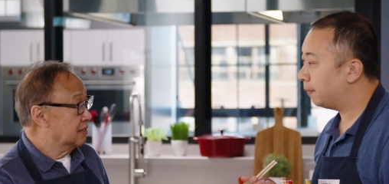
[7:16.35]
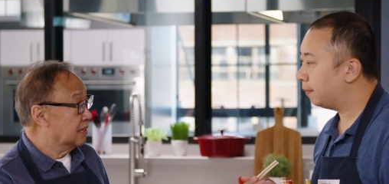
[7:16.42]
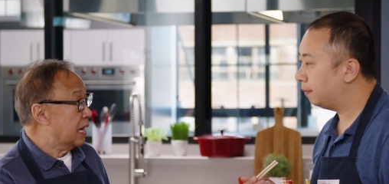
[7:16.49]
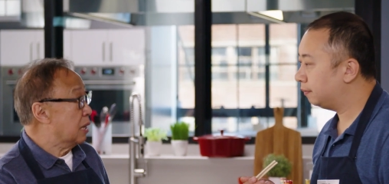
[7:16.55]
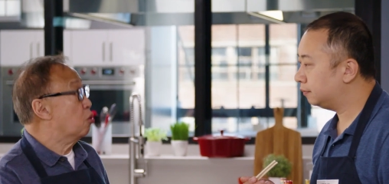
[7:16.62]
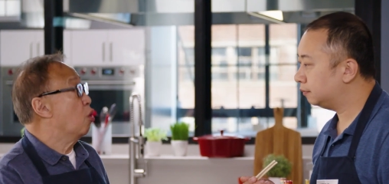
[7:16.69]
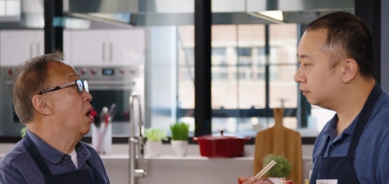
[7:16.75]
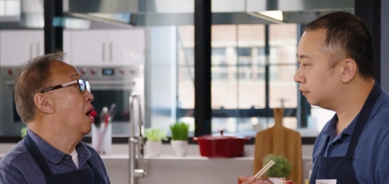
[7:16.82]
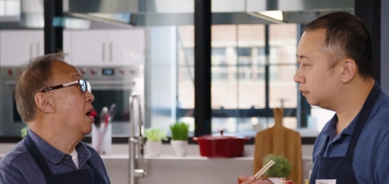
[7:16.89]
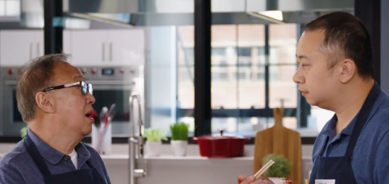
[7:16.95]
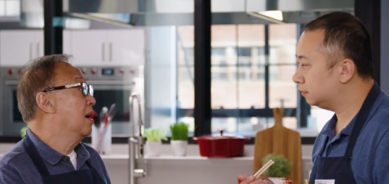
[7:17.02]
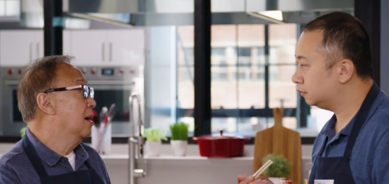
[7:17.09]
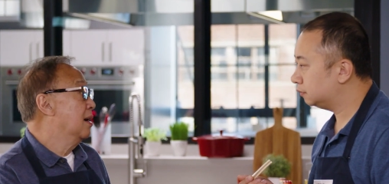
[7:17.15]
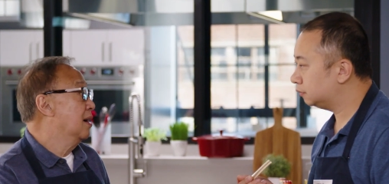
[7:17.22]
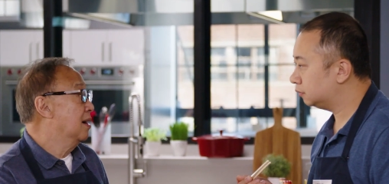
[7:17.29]
Speaker 1: Ngai gua.
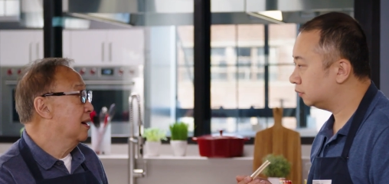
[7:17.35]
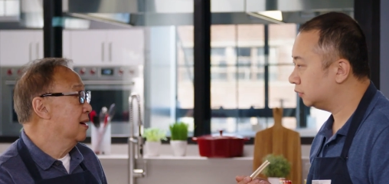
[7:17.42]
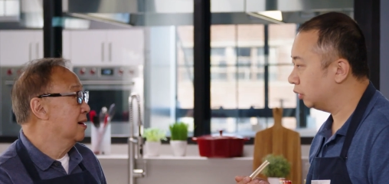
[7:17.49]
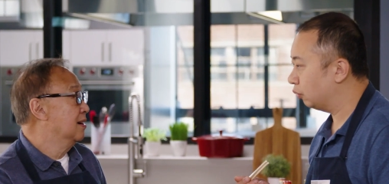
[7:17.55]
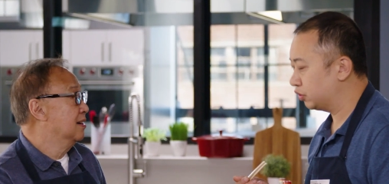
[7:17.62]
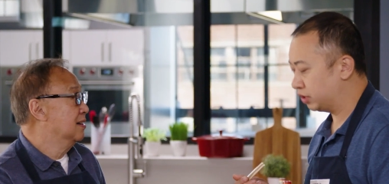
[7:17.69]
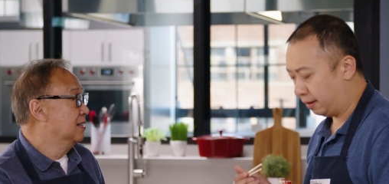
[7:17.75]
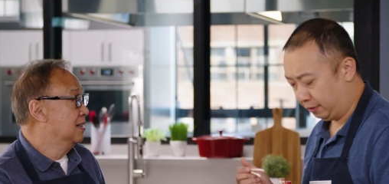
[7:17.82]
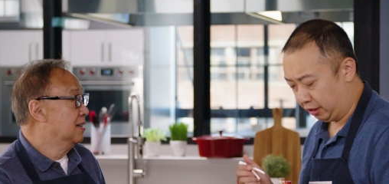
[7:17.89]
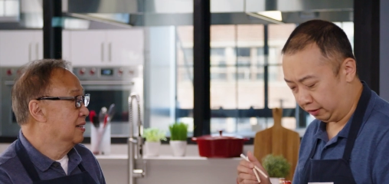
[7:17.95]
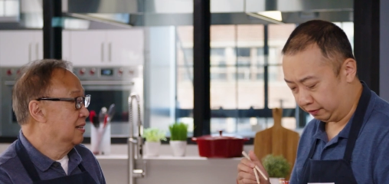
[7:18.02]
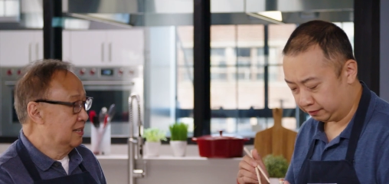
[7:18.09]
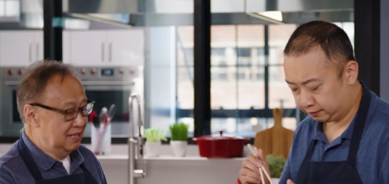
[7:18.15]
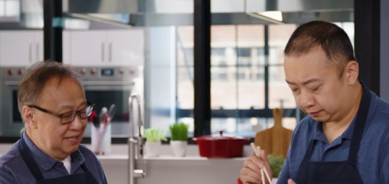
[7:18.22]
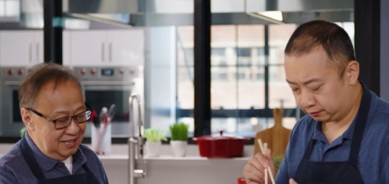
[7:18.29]
Speaker 2: What does that
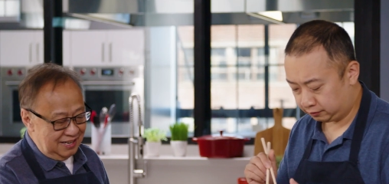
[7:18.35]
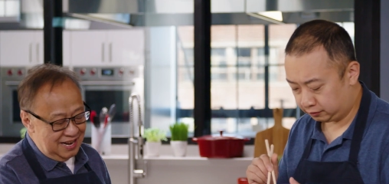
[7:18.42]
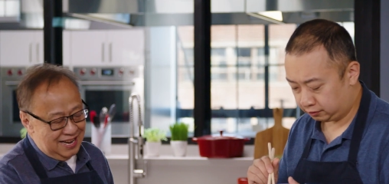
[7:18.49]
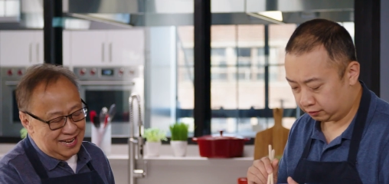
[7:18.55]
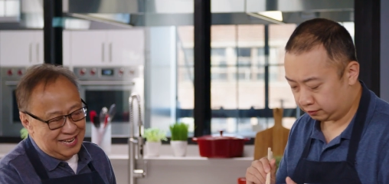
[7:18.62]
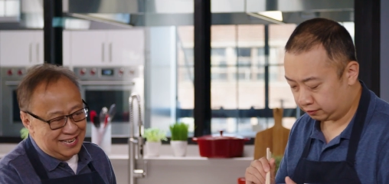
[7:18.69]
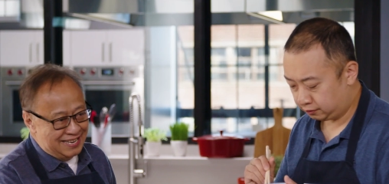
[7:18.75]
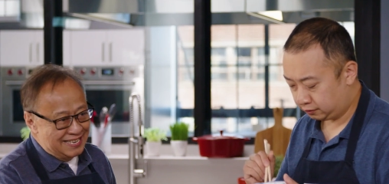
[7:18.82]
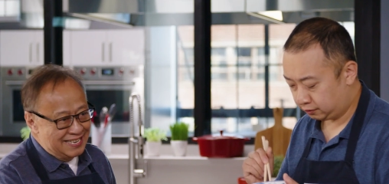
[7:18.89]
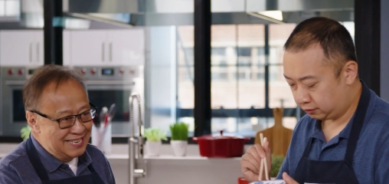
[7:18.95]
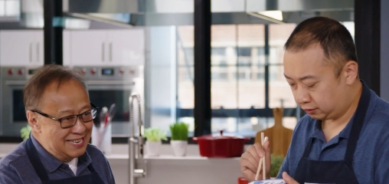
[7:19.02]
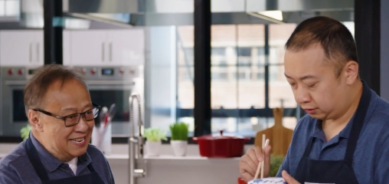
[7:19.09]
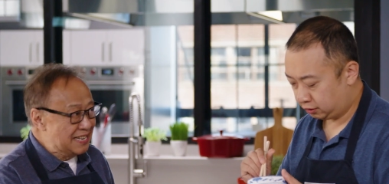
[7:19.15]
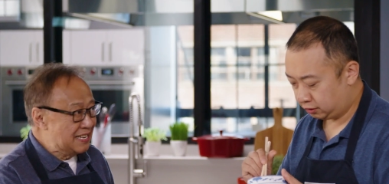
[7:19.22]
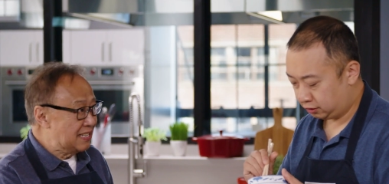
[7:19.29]
mean?
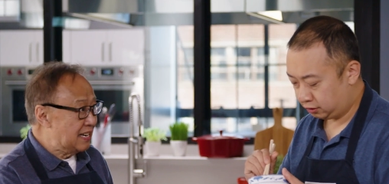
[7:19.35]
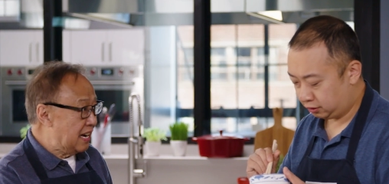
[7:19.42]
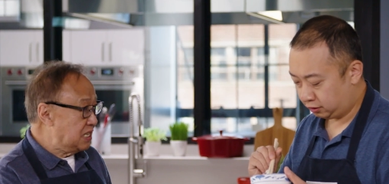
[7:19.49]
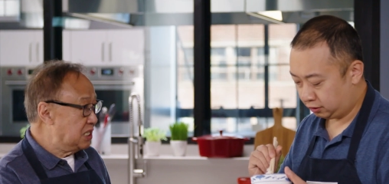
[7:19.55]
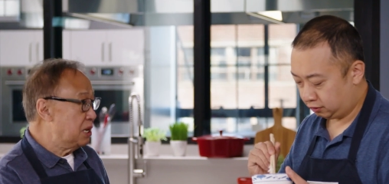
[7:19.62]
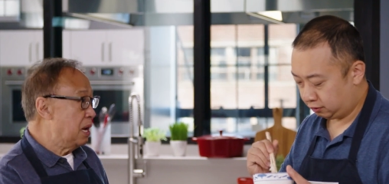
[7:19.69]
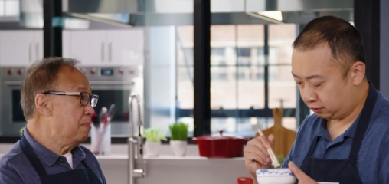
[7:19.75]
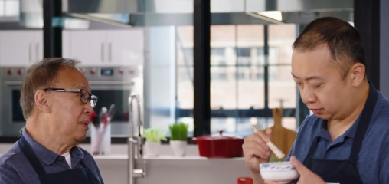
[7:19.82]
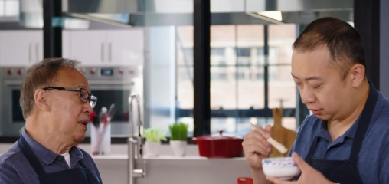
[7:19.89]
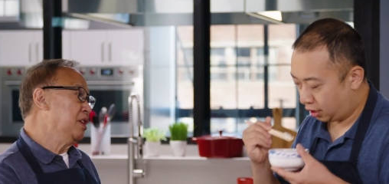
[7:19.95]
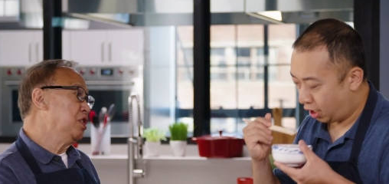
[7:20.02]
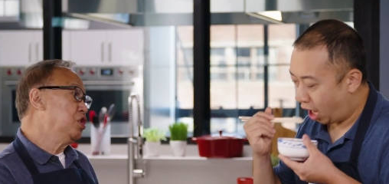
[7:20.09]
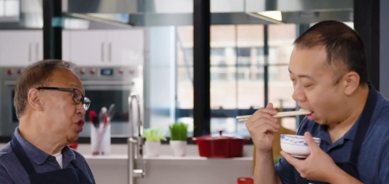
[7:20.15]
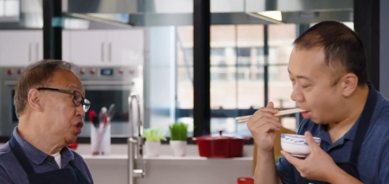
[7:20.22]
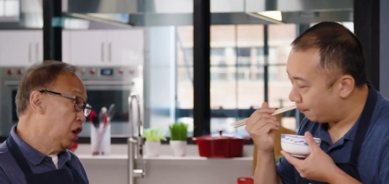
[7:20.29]
Speaker 1: Ngai, that
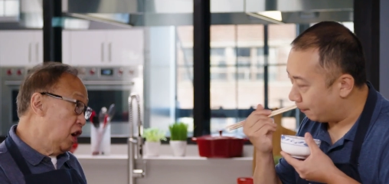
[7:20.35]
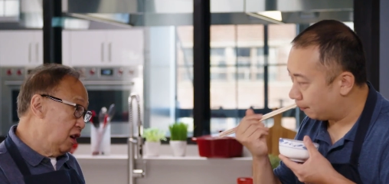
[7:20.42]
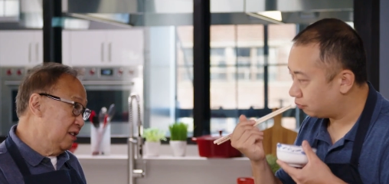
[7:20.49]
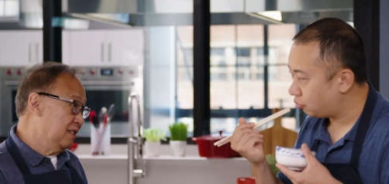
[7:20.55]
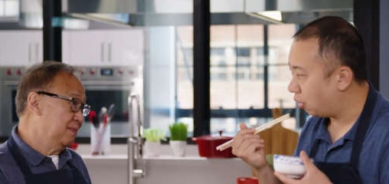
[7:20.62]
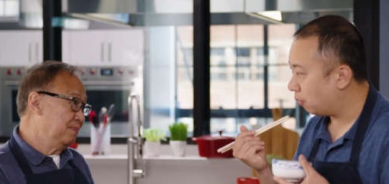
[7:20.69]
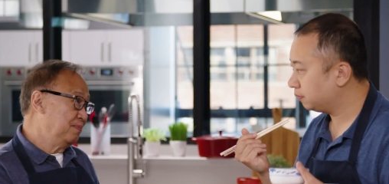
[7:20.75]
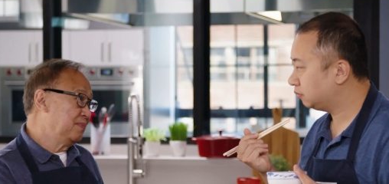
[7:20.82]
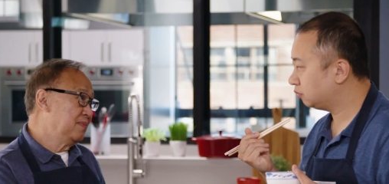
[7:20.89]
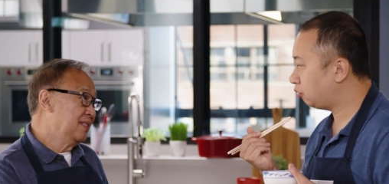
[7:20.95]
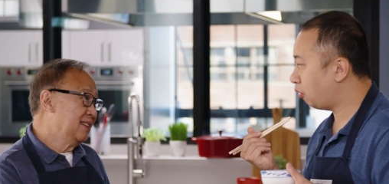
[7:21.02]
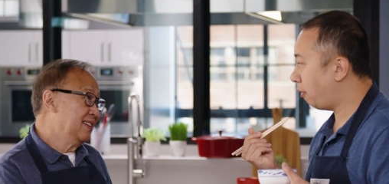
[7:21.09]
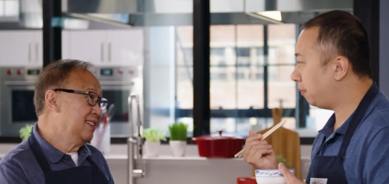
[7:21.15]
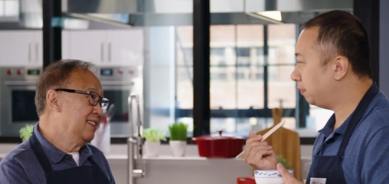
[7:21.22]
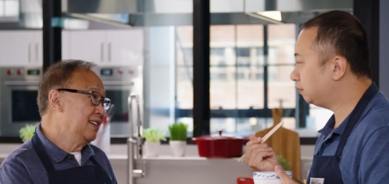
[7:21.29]
means sharp.
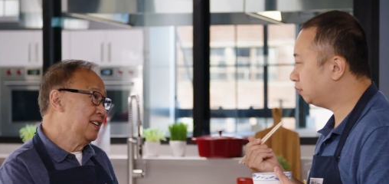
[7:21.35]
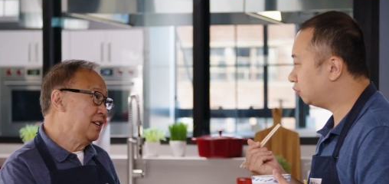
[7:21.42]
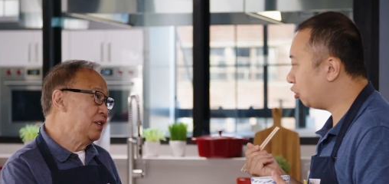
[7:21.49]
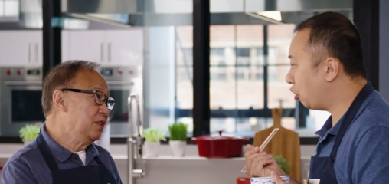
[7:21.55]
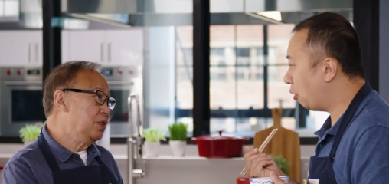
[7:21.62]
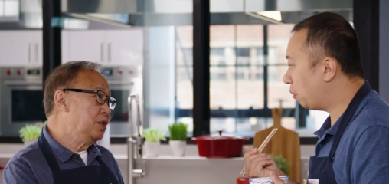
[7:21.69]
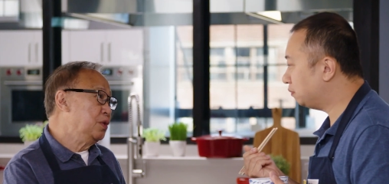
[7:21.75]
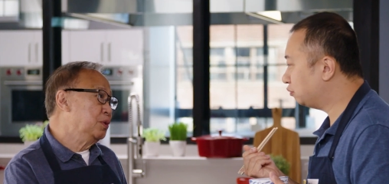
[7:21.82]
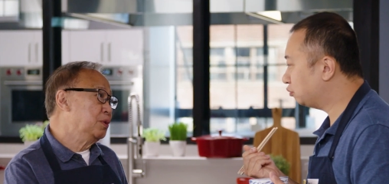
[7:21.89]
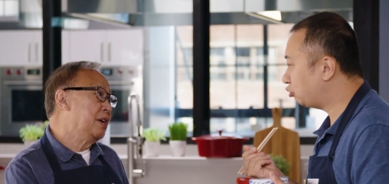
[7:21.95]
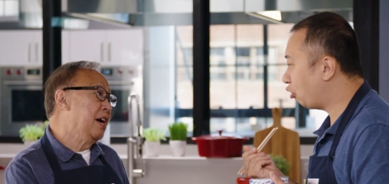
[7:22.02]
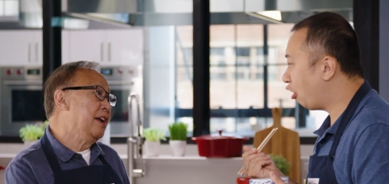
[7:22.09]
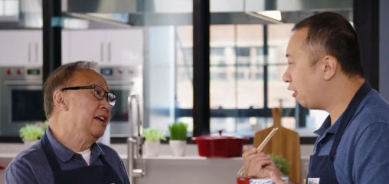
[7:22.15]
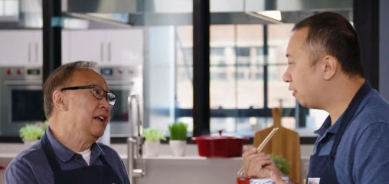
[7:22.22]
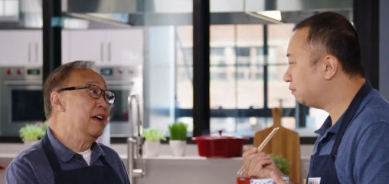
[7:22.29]
You
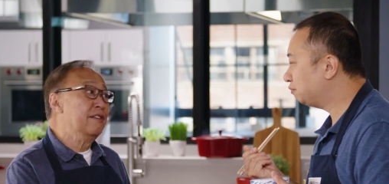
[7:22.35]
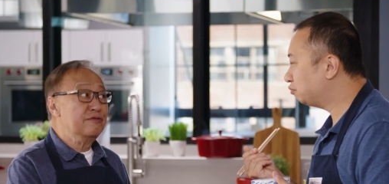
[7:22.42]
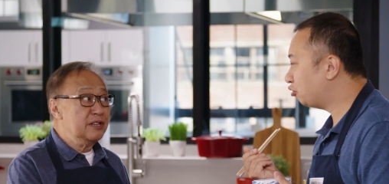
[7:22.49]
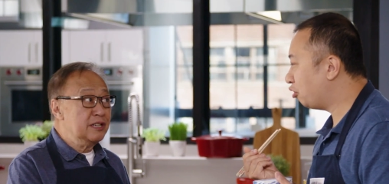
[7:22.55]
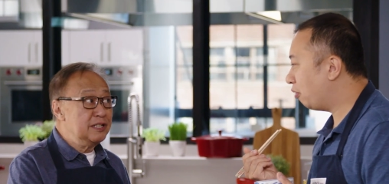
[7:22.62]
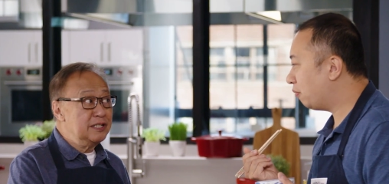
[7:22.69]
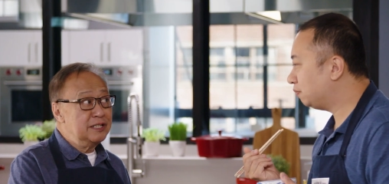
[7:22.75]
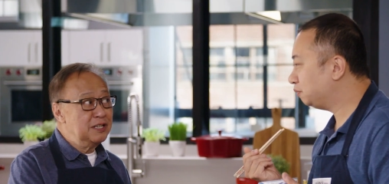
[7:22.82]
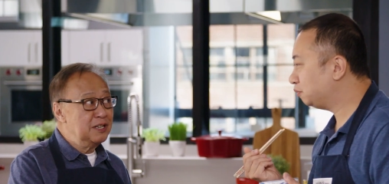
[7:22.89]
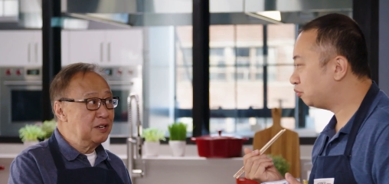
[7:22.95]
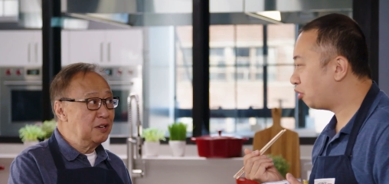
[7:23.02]
can never